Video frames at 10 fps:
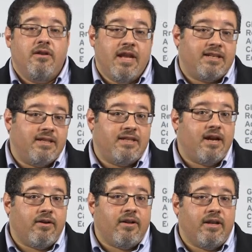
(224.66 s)

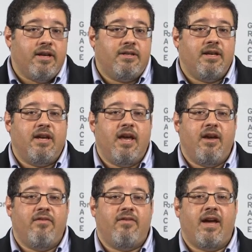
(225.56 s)
necessarily to
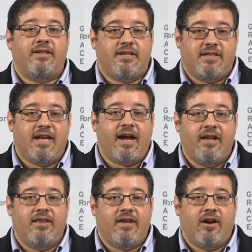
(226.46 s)
give as a
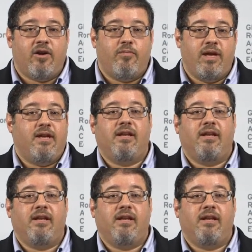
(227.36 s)
second therapy,